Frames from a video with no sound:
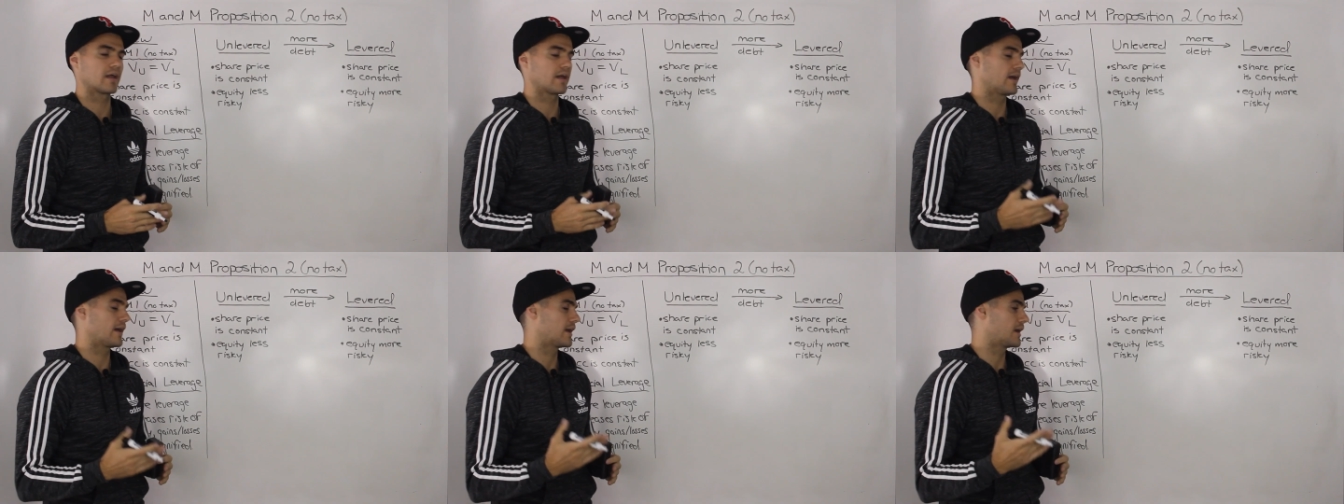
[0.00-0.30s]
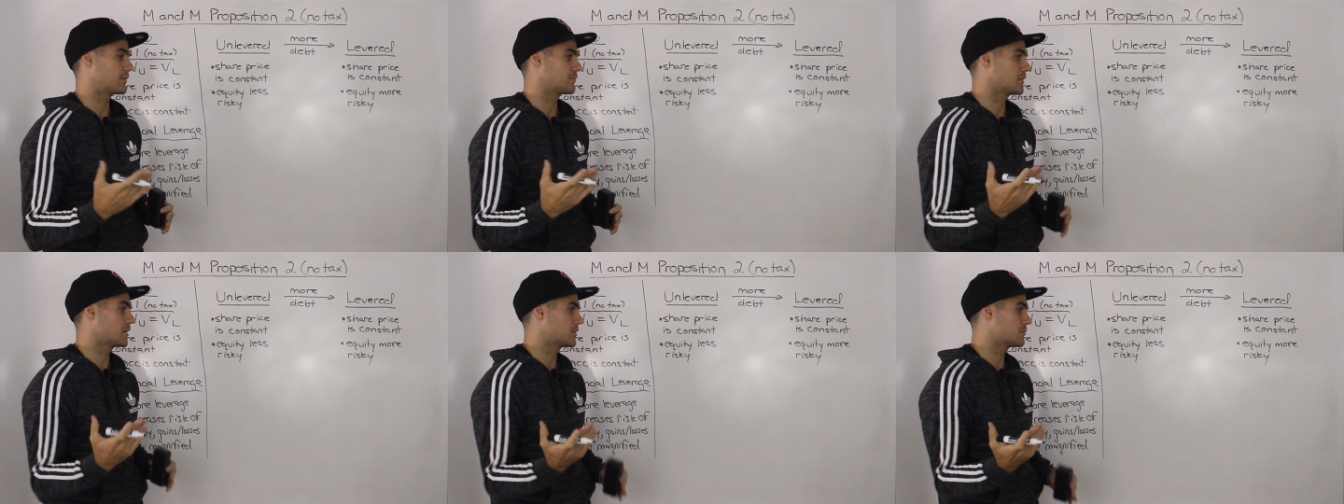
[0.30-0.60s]

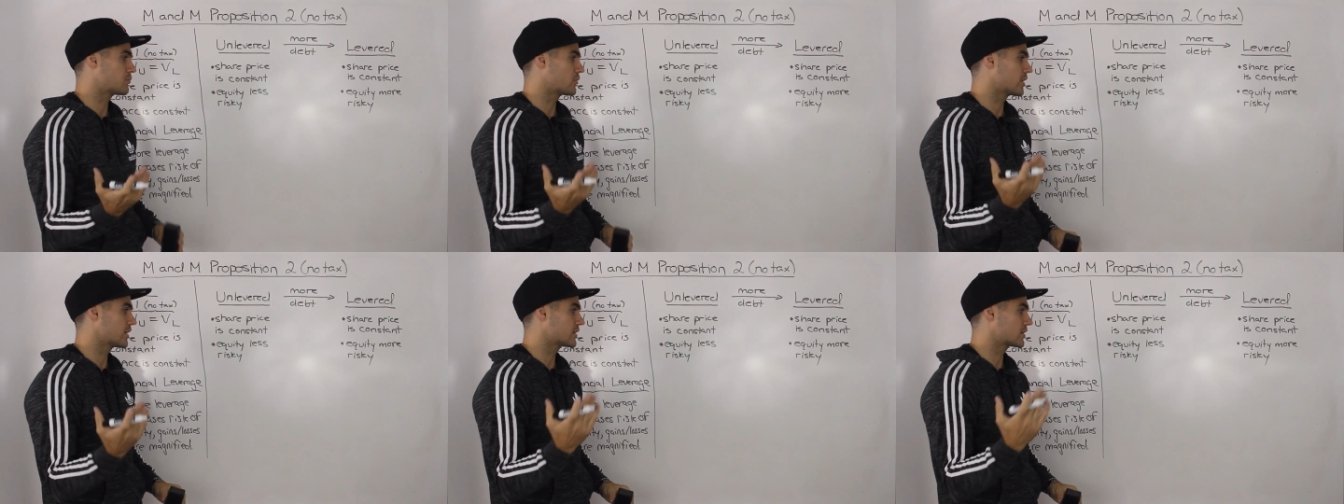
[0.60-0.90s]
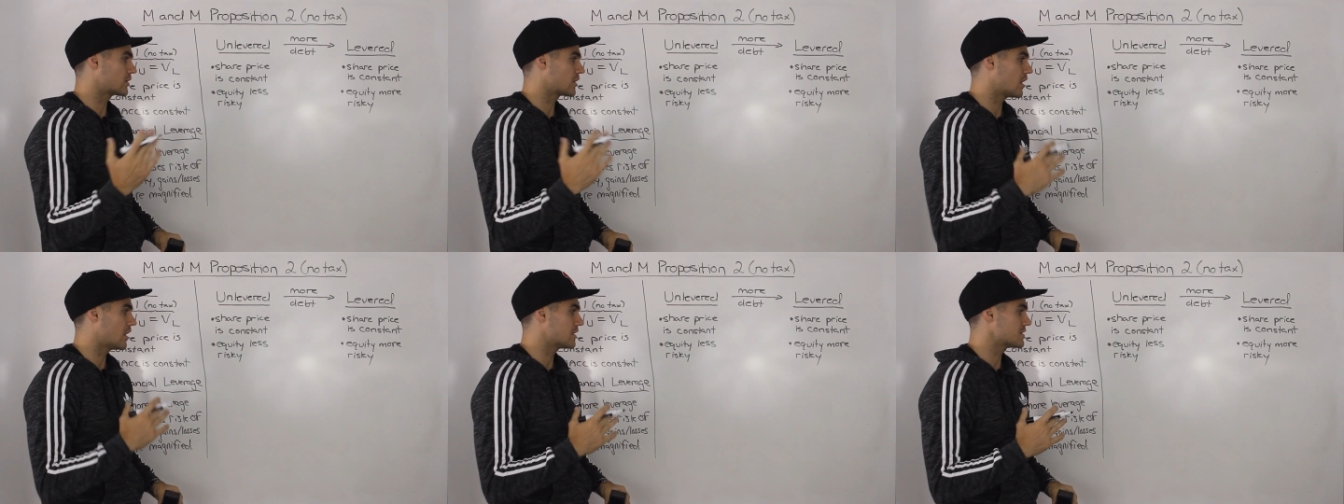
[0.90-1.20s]
and I'm gonna bring
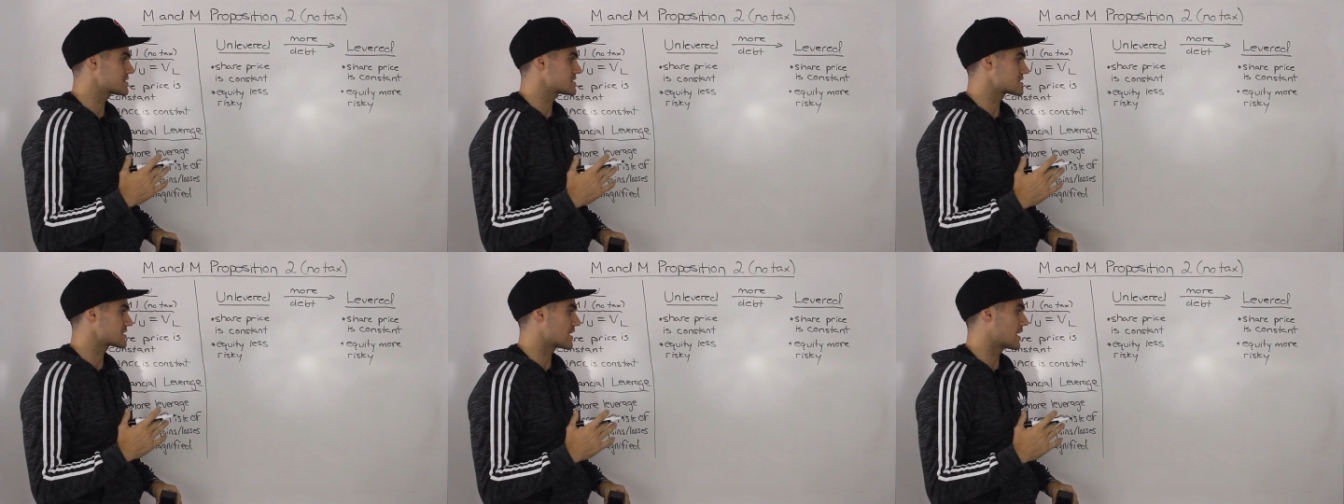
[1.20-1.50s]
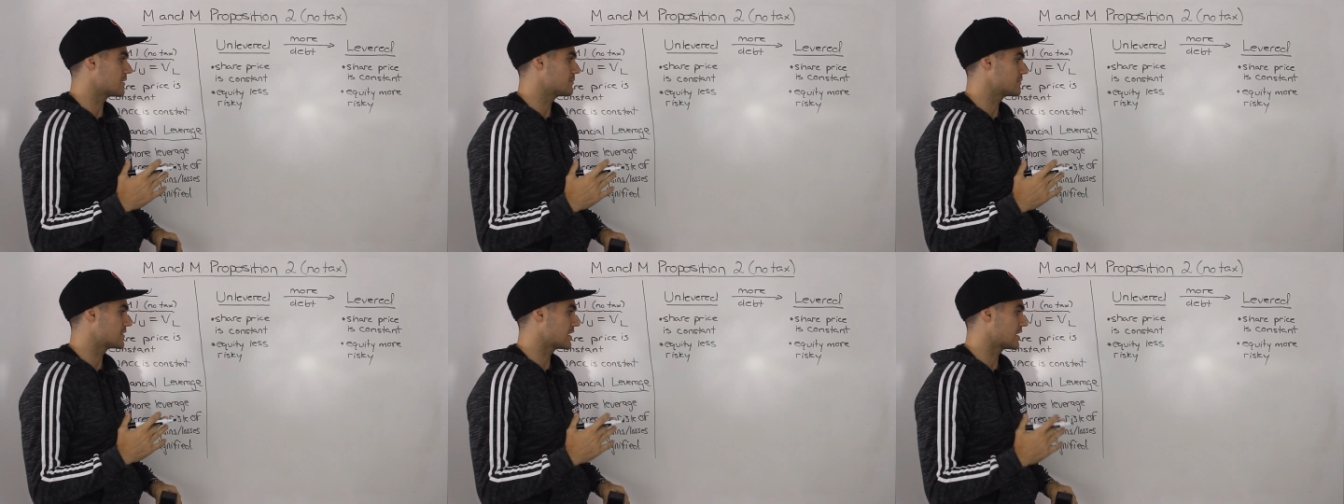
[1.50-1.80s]
a
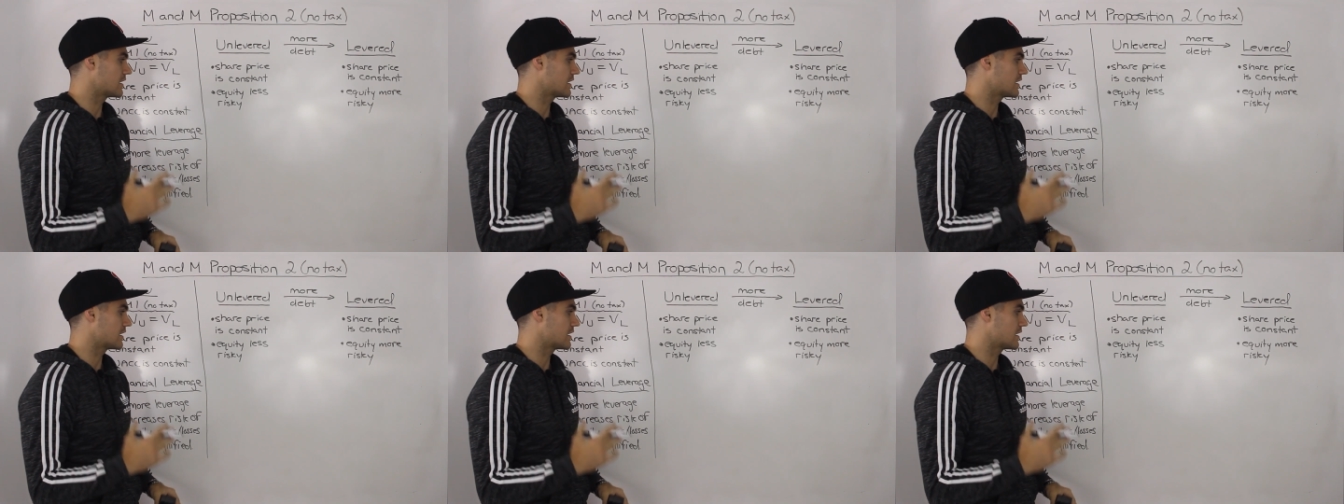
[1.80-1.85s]
concept